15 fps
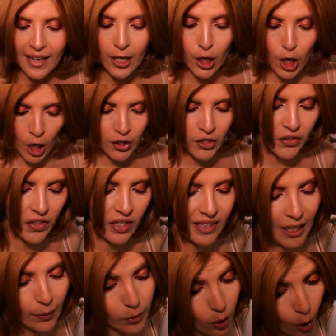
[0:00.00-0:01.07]
And another thing
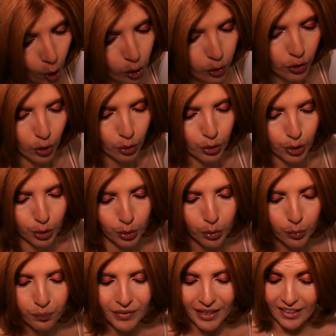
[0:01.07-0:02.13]
that I would also
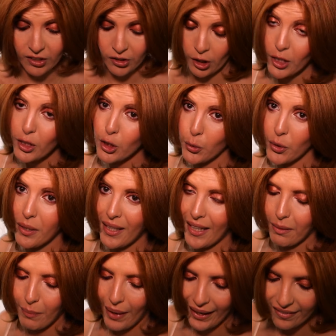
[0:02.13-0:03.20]
do, that I started doing
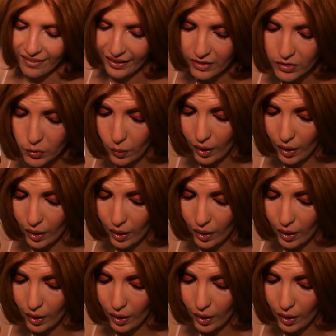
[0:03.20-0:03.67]
like back then as